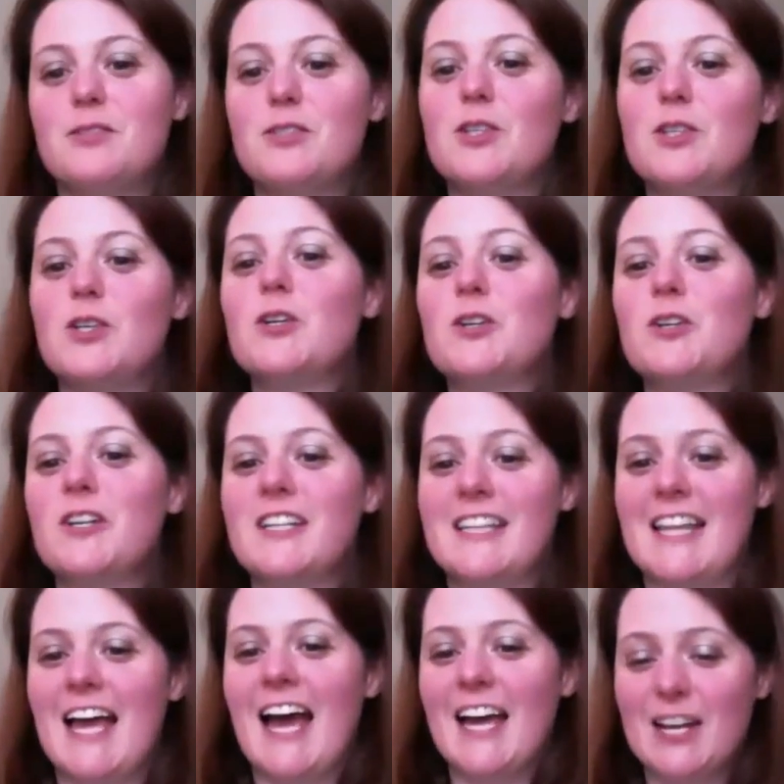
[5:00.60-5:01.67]
sure,
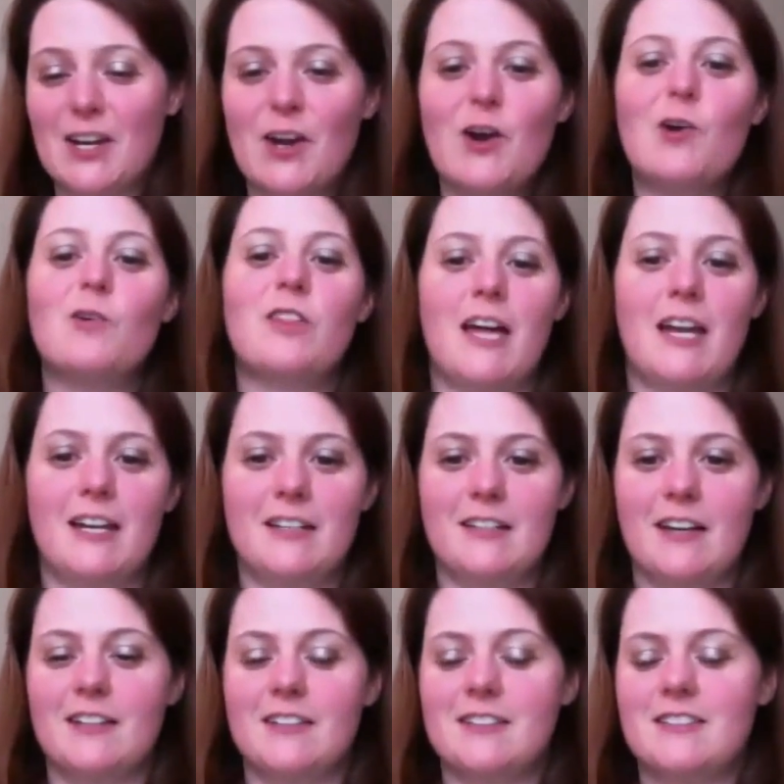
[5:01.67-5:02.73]
I know that it
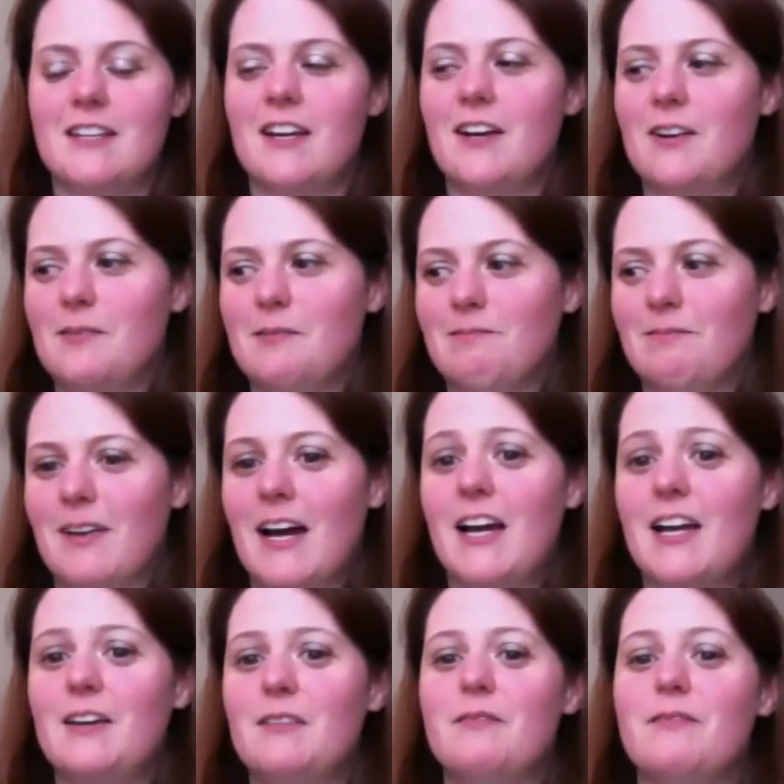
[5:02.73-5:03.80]
does.
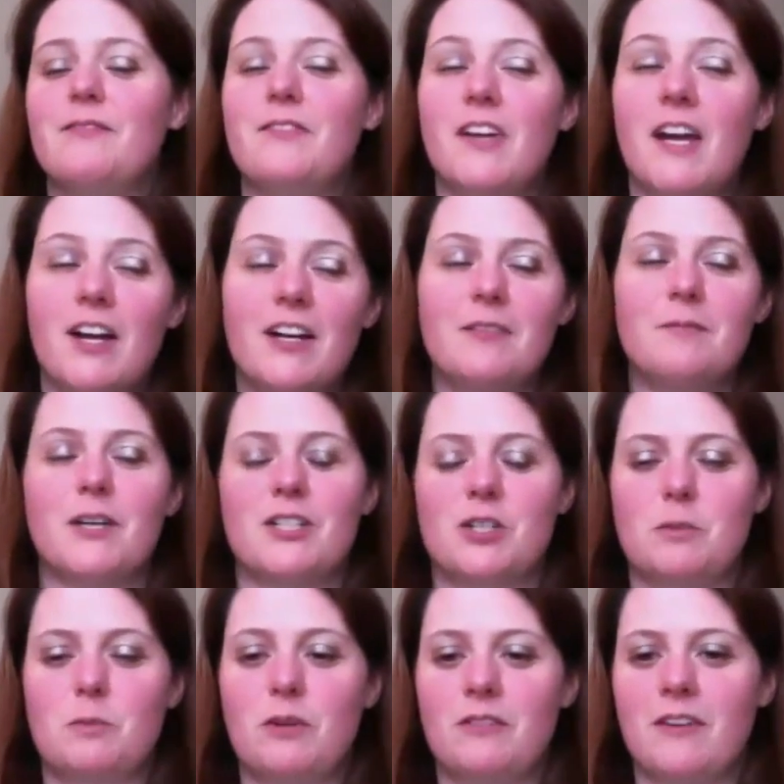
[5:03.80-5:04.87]
I am very
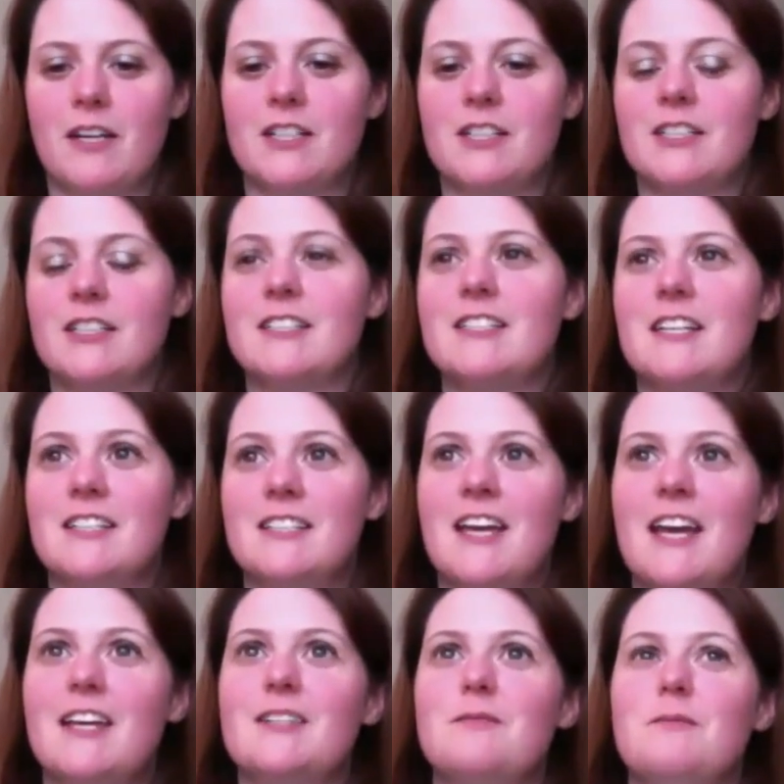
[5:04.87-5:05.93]
much a perfectionist. It
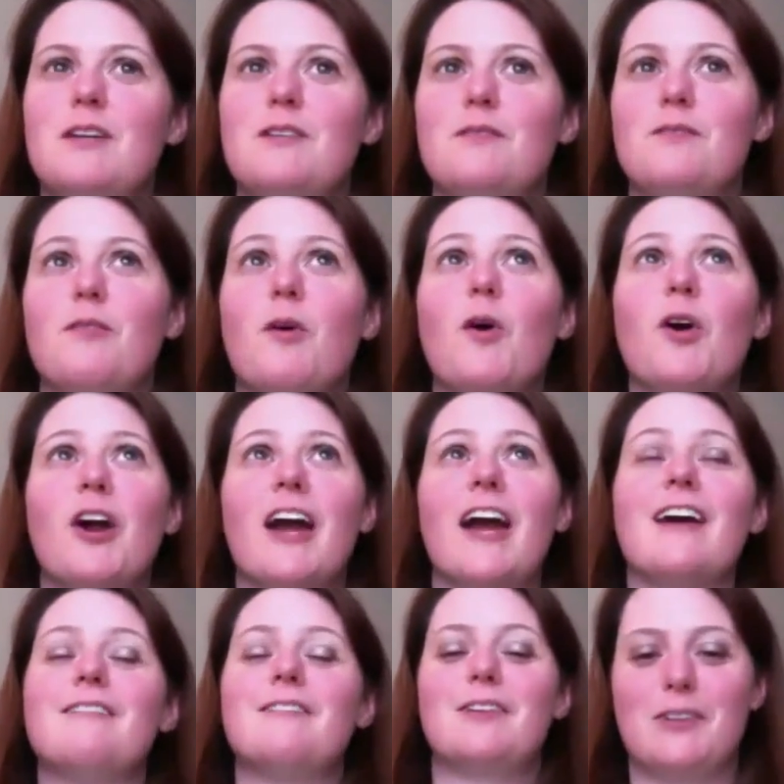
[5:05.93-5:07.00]
takes me
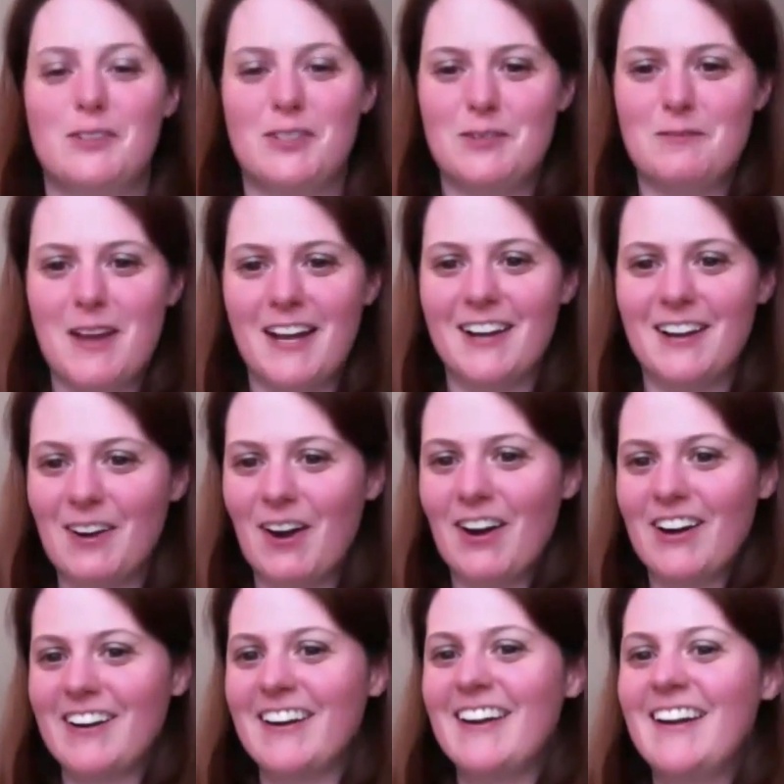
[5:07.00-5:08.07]
forever to make a
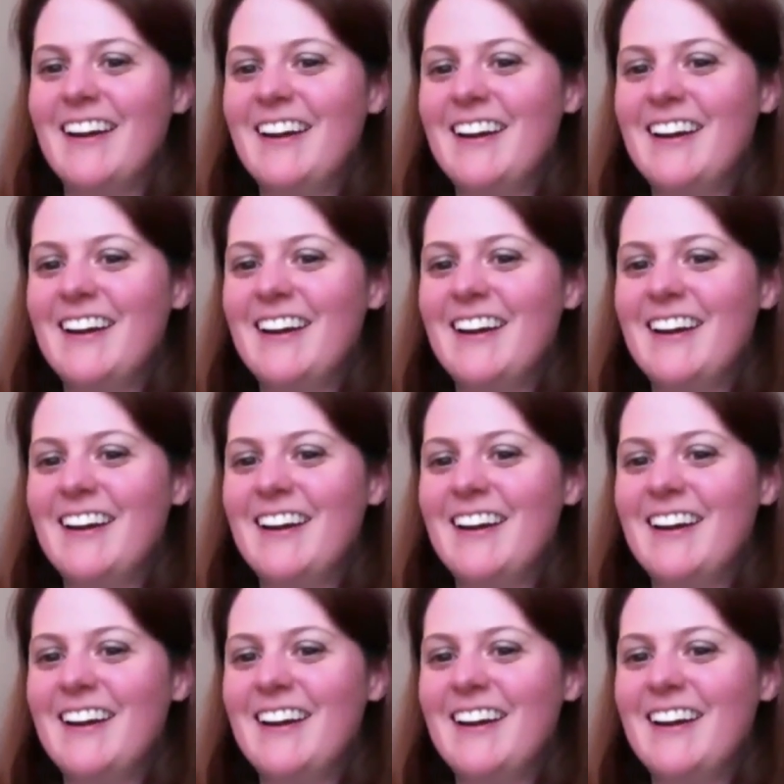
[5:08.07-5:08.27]
card.